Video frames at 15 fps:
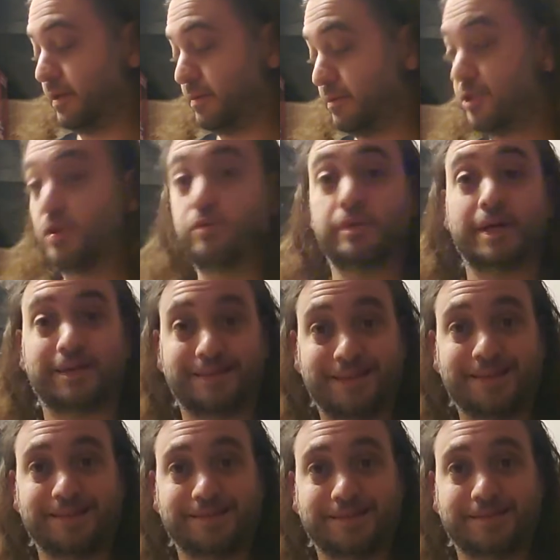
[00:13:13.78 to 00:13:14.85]
shown like
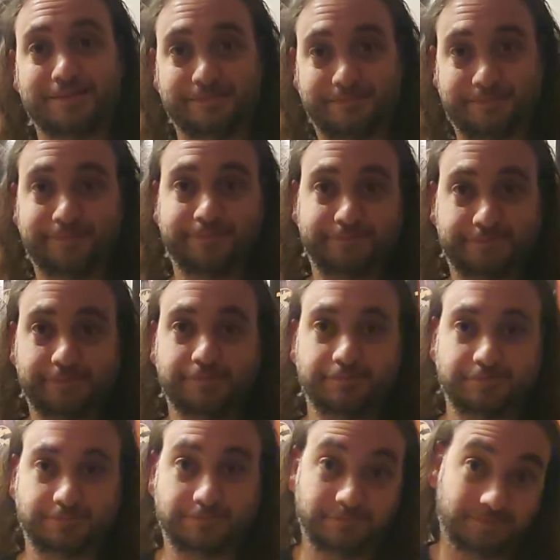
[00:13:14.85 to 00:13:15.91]
this,
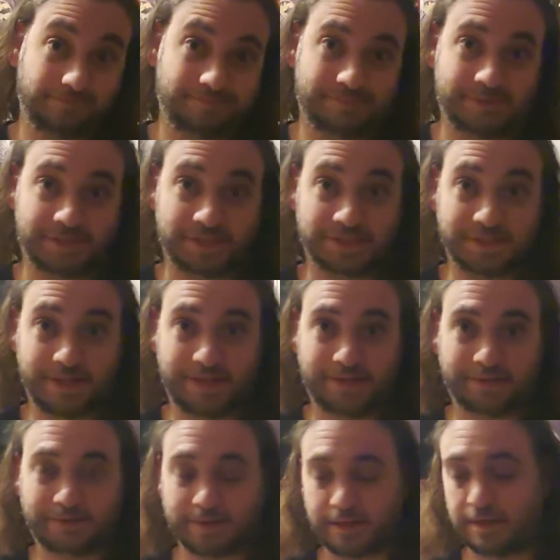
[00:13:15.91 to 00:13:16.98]
it's
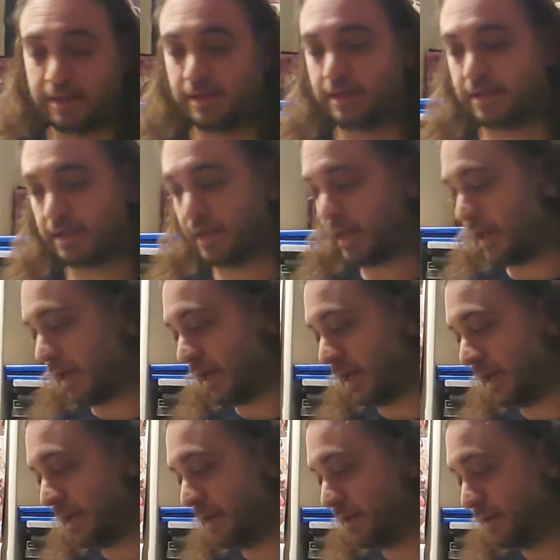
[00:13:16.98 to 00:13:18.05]
exciting,
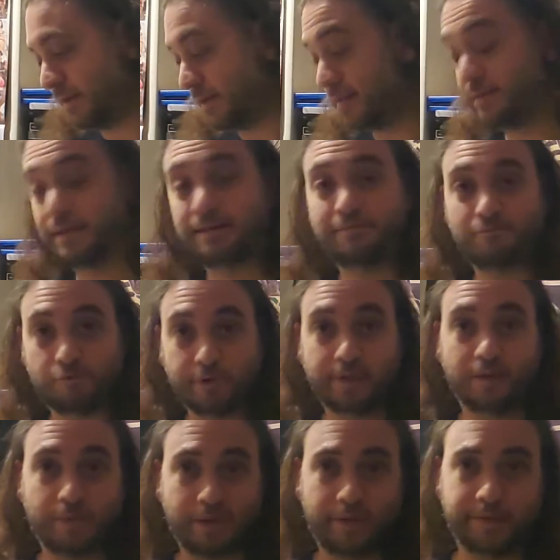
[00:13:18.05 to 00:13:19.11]
and it did
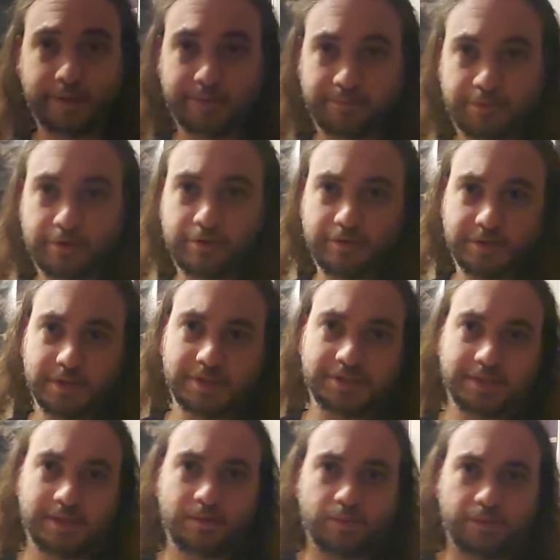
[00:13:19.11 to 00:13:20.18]
really well. It produced a
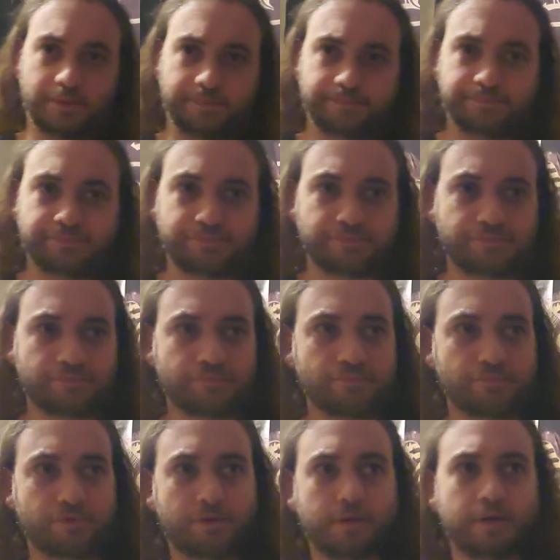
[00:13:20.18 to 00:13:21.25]
sequel.
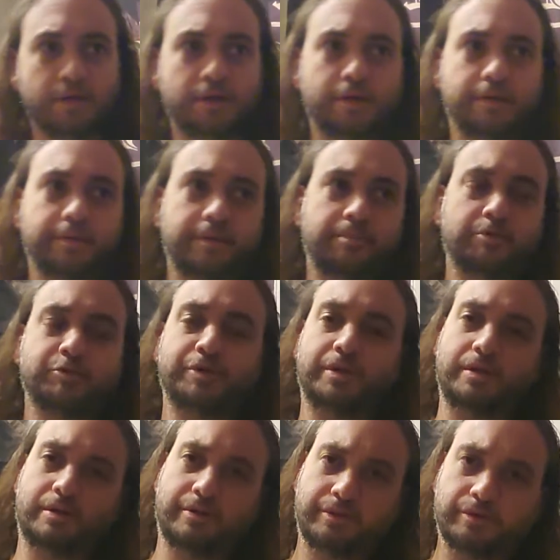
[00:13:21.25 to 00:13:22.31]
It
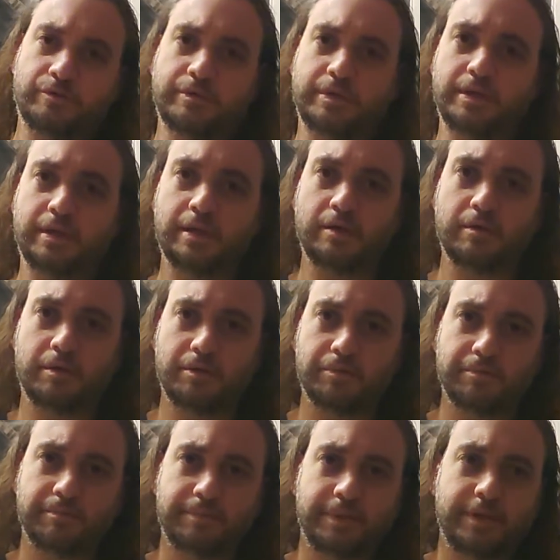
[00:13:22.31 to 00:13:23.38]
portrayed another Greek hero,
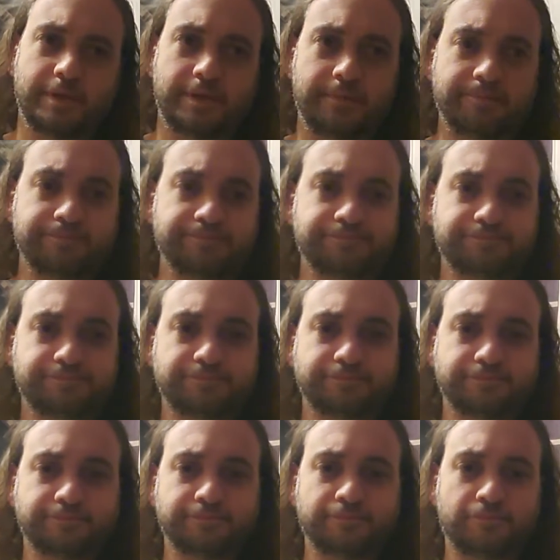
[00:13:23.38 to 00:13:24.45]
but
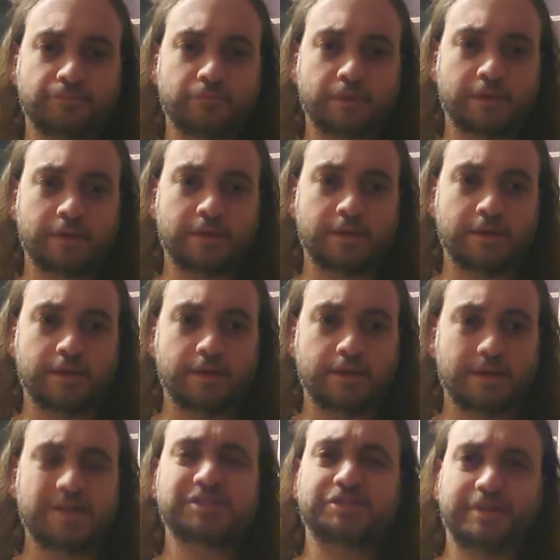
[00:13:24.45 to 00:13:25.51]

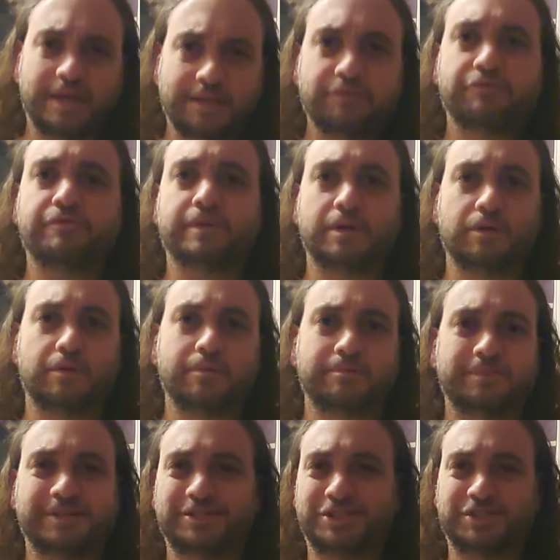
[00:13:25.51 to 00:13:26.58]
and it still had the feel,
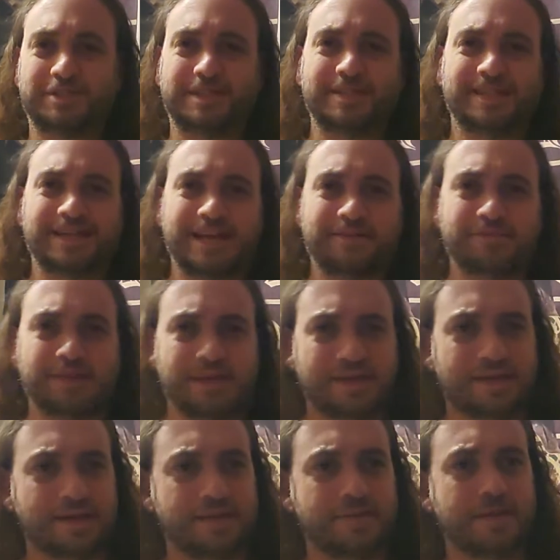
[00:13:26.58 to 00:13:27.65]
but just it didn't have
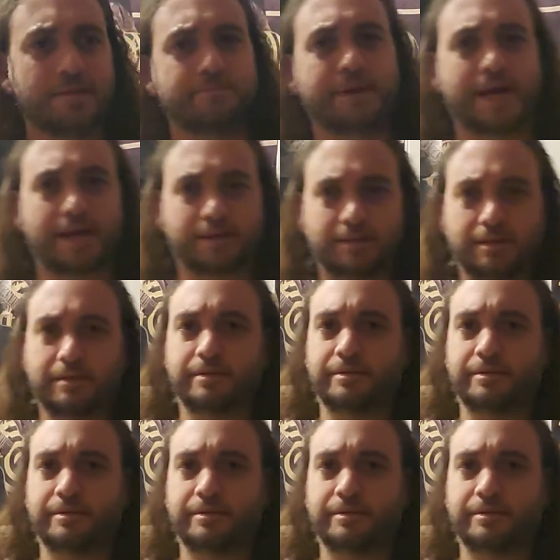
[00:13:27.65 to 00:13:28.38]
the impact